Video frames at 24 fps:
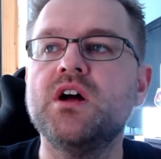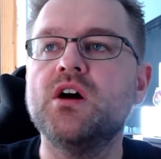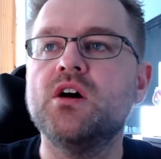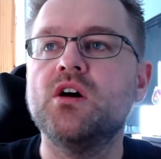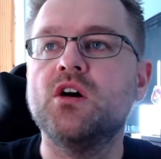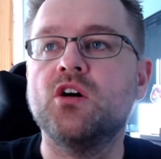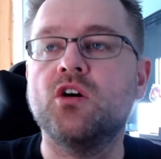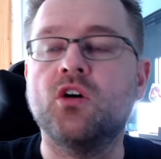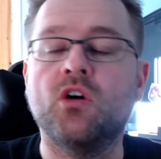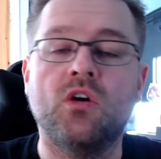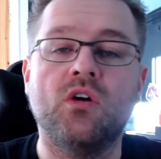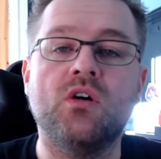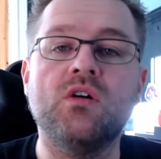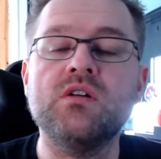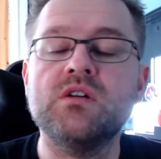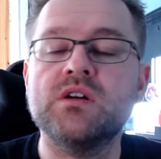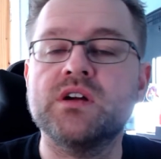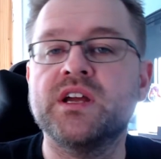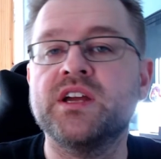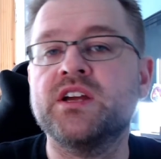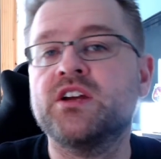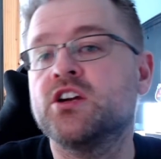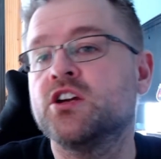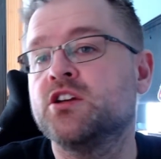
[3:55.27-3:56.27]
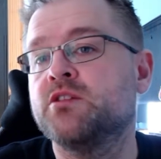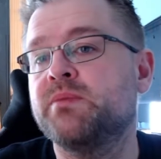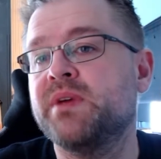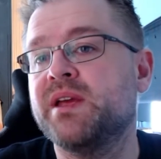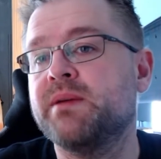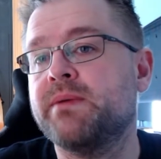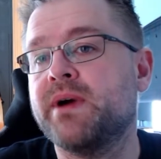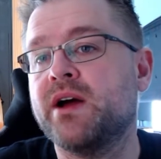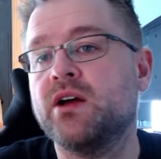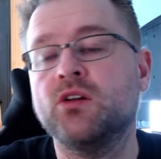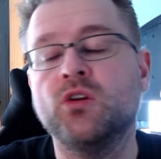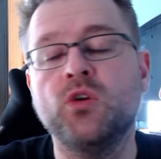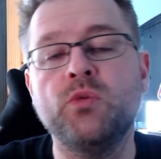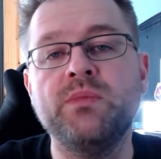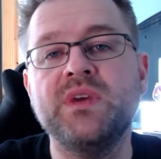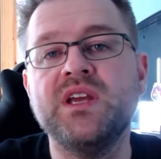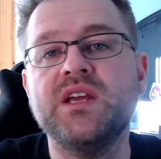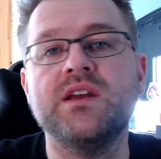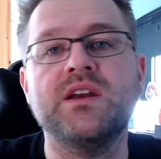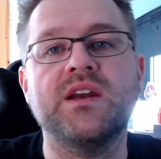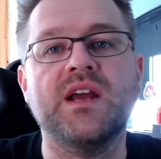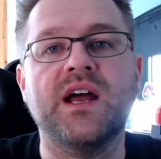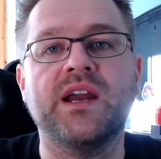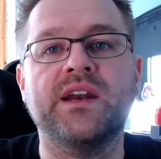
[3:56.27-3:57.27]
Or it could be about
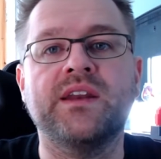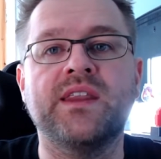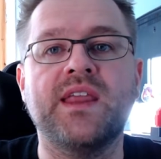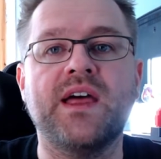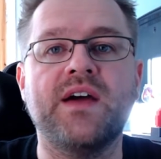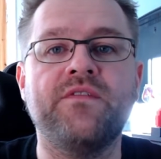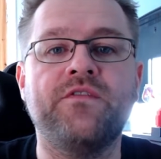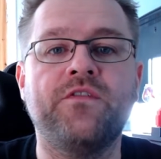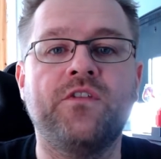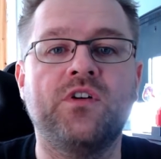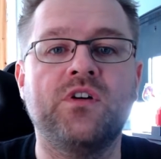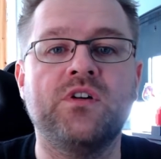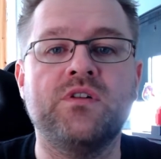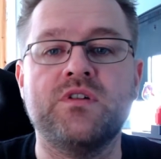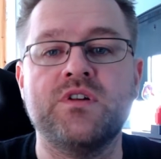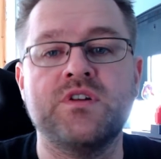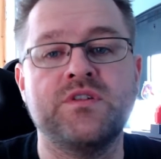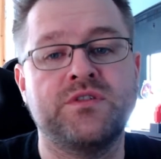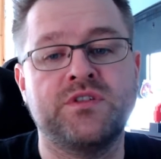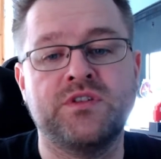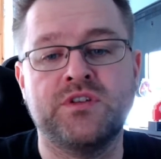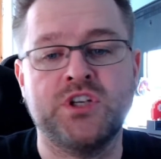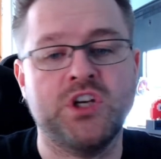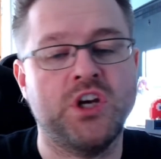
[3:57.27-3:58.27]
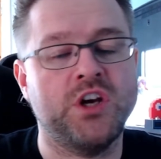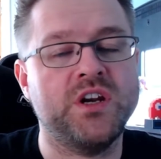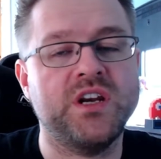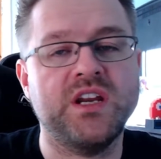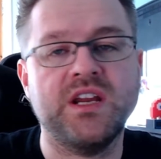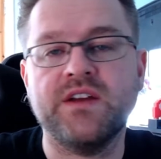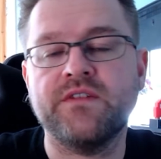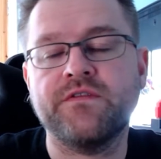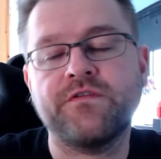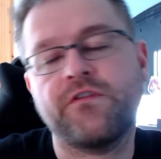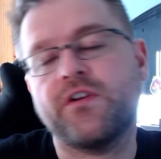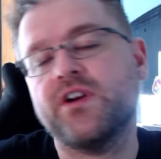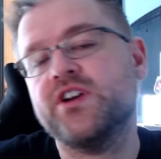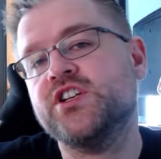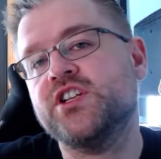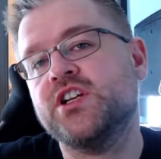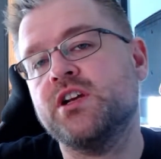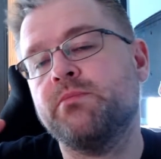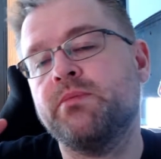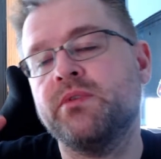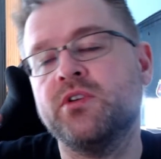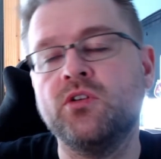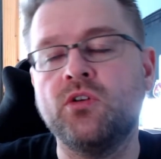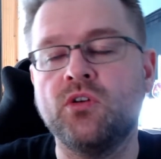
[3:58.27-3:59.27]
Lumine and therefore her journey and
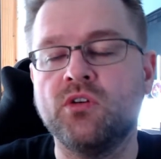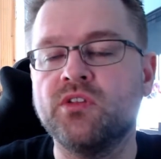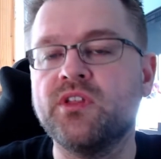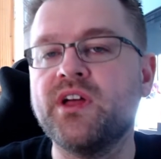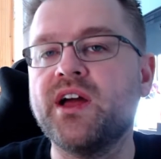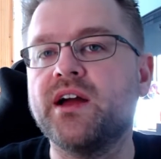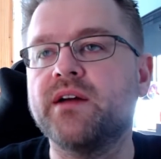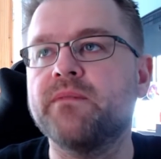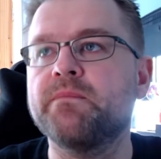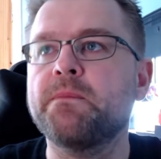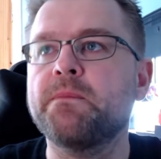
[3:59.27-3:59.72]
friendship and all that.